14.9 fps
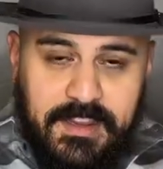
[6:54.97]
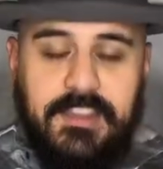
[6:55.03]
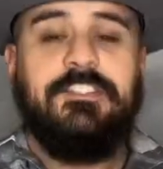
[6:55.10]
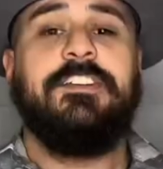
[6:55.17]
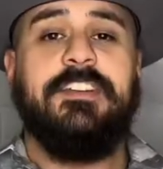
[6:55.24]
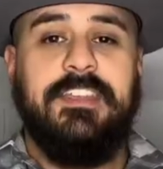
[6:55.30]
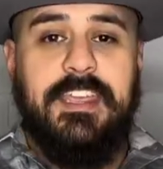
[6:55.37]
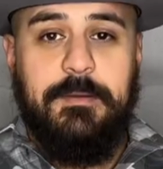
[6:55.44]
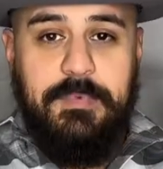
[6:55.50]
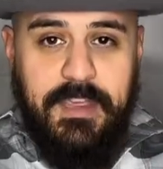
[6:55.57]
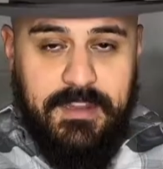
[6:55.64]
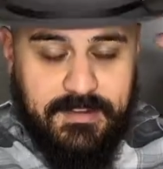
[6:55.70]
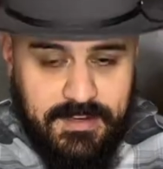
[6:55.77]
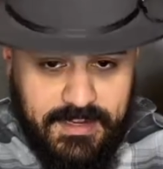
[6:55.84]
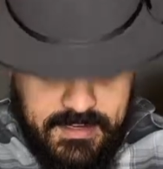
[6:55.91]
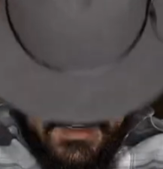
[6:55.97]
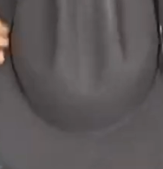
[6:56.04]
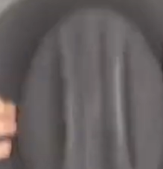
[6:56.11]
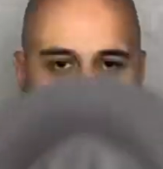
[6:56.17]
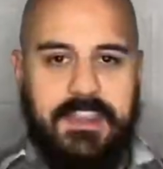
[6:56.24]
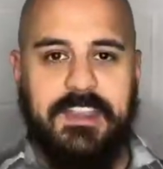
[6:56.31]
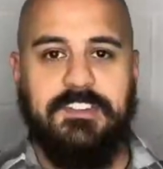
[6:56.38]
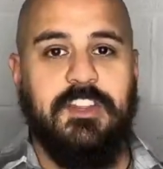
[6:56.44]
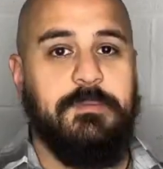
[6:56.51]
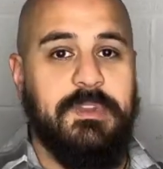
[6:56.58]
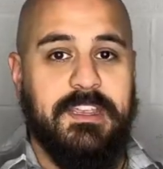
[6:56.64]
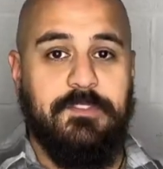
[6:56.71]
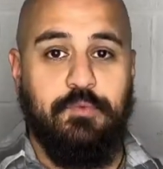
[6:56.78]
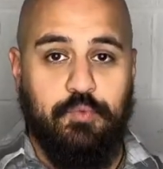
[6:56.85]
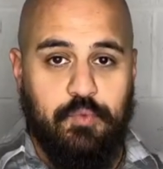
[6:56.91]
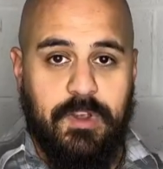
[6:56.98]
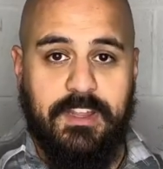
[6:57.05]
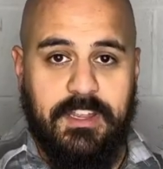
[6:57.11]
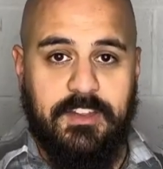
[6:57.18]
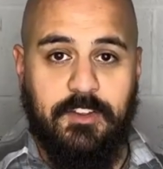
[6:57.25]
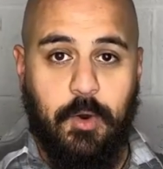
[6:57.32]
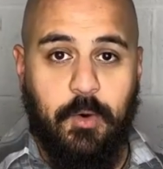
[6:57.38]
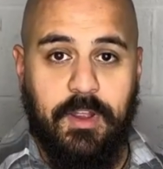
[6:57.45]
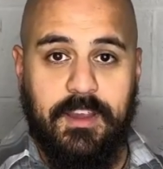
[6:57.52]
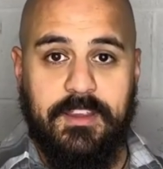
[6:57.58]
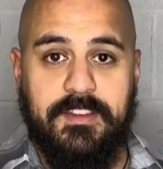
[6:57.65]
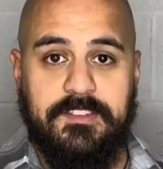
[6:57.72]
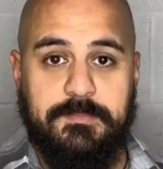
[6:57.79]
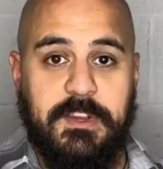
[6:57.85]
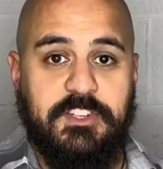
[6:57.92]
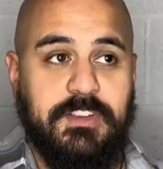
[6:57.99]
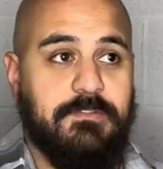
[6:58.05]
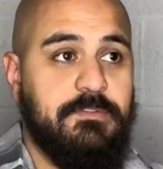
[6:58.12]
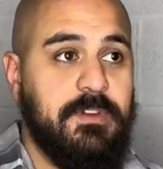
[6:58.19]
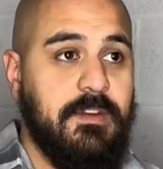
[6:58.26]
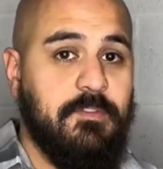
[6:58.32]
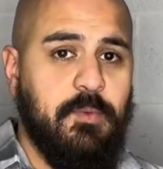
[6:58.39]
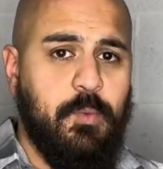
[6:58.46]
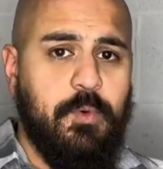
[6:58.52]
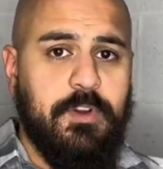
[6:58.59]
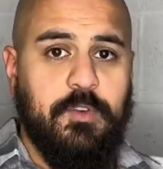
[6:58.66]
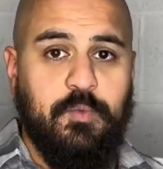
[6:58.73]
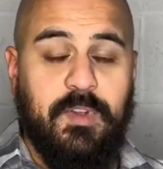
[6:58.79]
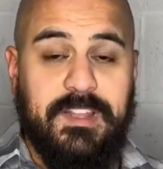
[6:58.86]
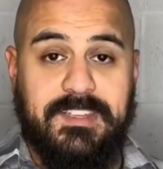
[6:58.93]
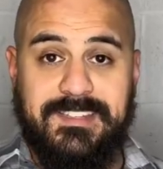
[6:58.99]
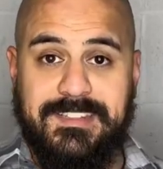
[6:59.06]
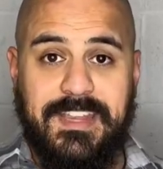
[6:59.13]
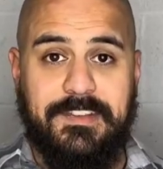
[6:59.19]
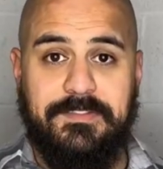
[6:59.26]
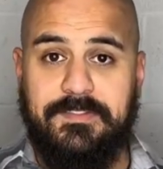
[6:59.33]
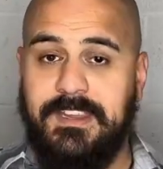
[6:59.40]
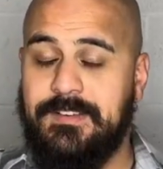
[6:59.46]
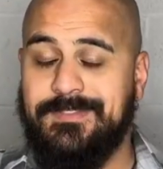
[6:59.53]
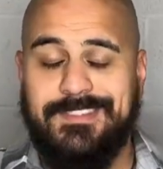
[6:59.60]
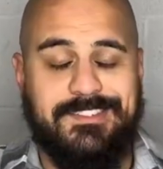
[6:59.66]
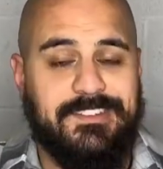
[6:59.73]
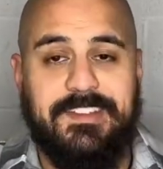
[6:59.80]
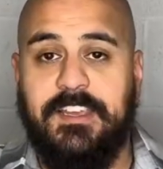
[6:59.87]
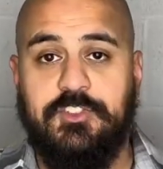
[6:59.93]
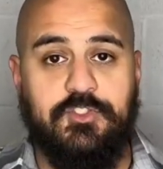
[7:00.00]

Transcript: It's gonna keep hitting it. It's gonna be really annoying, especially if you've ever worn a really stiff, even just like a